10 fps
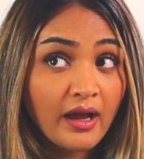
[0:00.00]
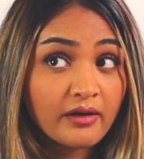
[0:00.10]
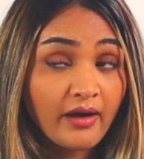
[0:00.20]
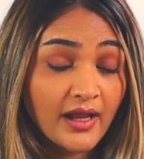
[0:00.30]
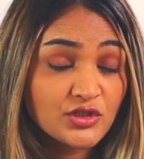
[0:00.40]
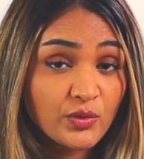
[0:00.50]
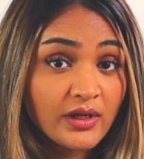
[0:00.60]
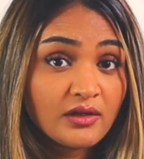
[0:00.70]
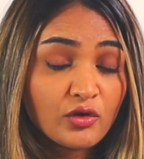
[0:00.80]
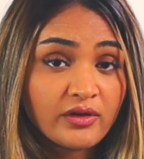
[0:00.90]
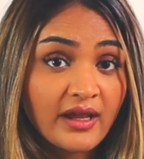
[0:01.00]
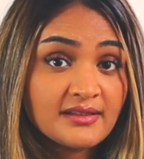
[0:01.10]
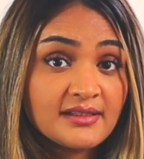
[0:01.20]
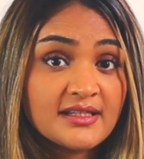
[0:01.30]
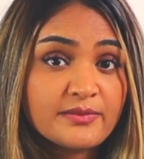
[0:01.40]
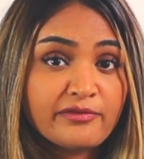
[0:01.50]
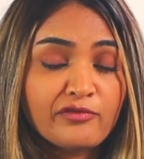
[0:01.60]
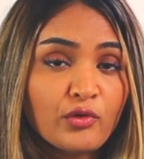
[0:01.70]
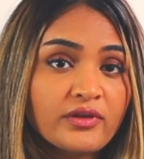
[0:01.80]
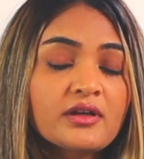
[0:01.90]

graduate, or 90 days before the